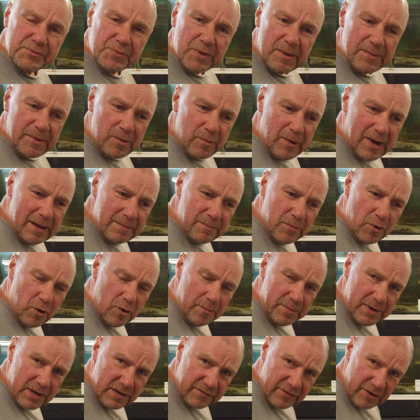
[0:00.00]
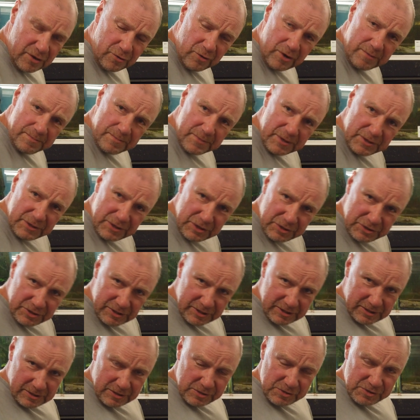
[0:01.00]
there's probably one more bit of equipment you
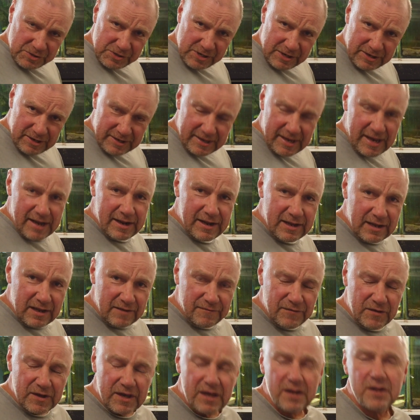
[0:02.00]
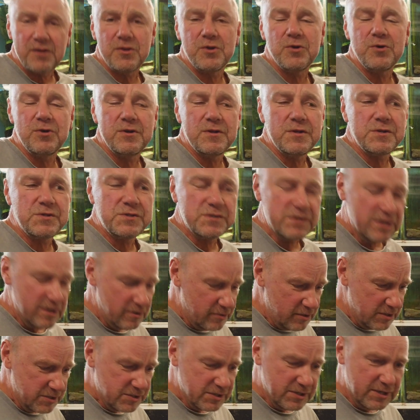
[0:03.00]
should consider getting if you're going to do this
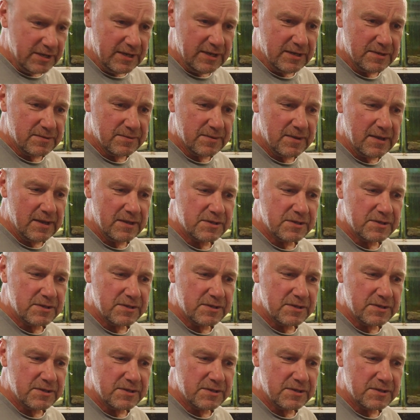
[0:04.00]
seriously.